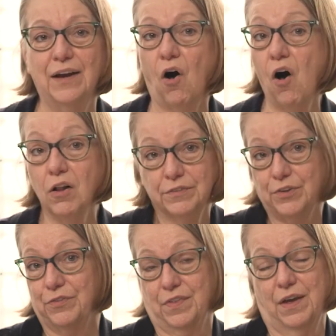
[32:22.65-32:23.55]
and all of
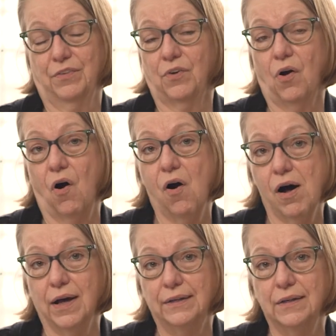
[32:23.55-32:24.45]
those things are
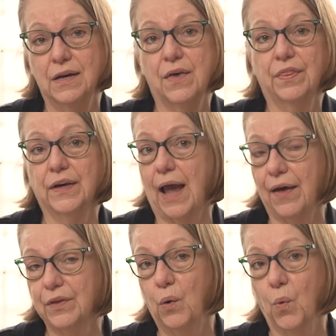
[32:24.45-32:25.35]
on the
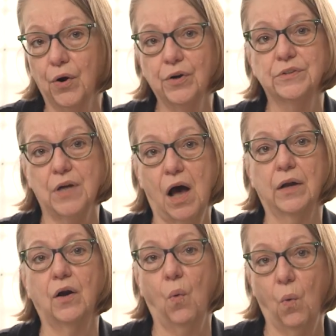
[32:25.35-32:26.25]
Catholic Worker
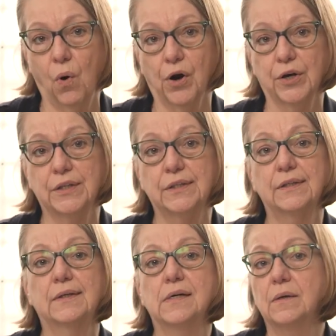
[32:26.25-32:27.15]
dot org
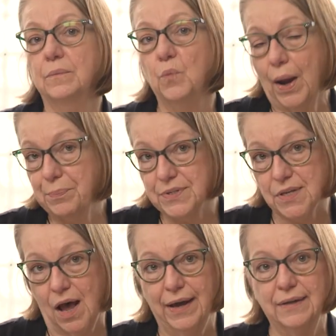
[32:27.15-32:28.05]

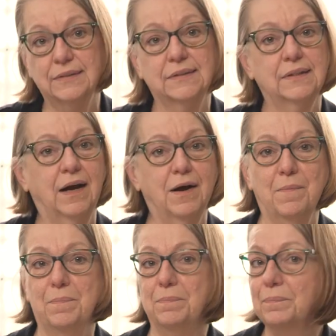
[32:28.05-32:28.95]
website.
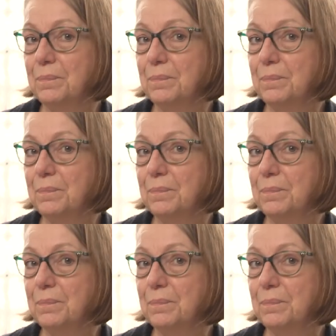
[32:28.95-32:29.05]
Um,